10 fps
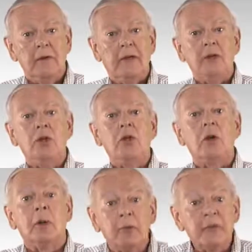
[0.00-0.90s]
that
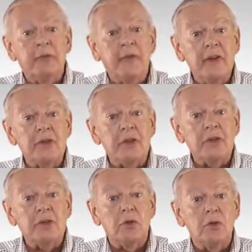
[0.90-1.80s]
Europe was a finishing
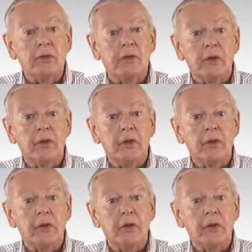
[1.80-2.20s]
school for